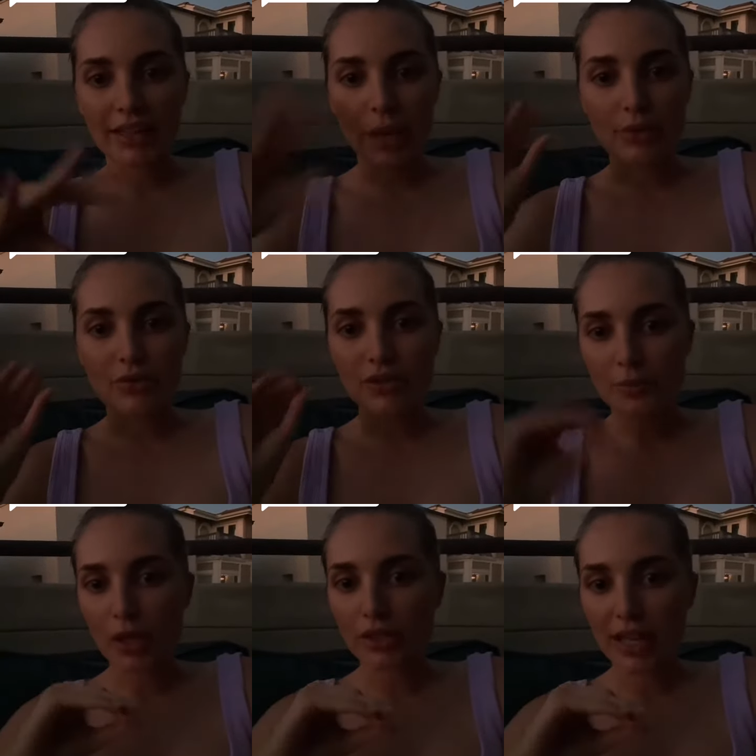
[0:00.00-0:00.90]
I would do a
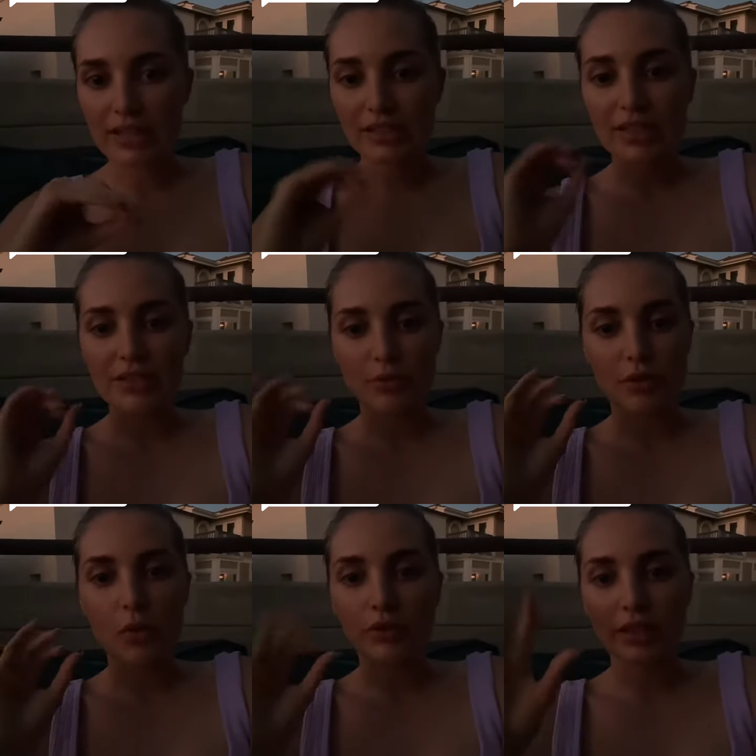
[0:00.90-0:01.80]
smaller guest list with
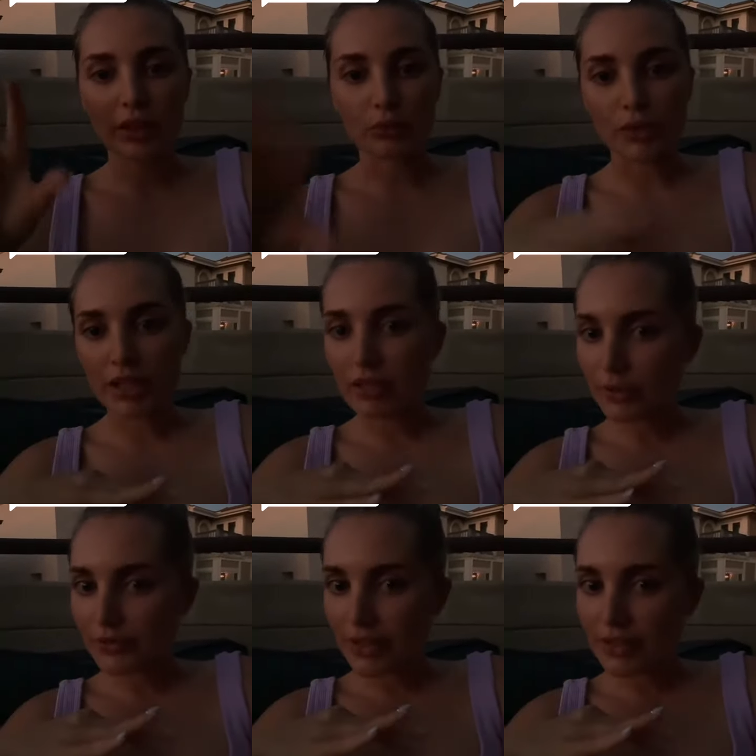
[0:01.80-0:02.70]
only like really
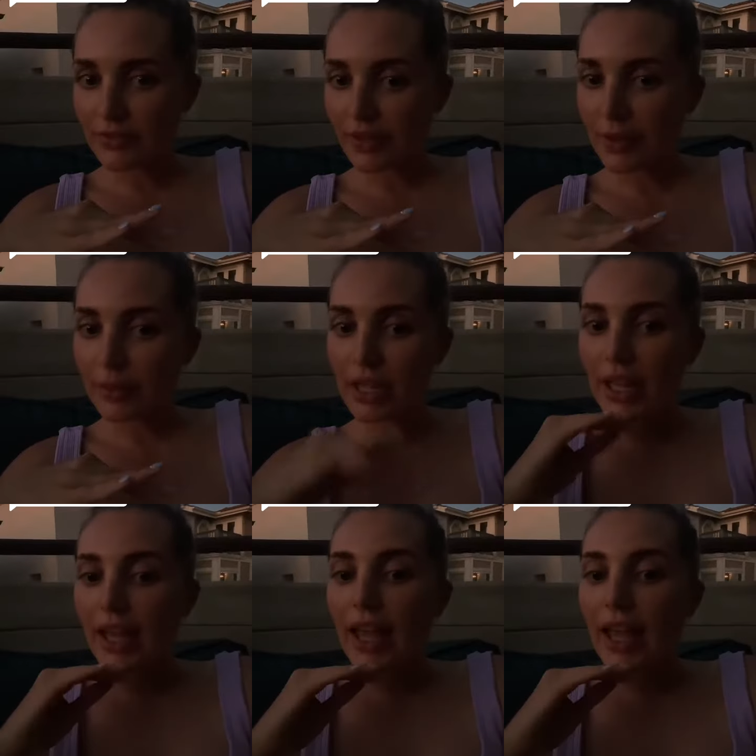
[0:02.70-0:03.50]
close friends and family,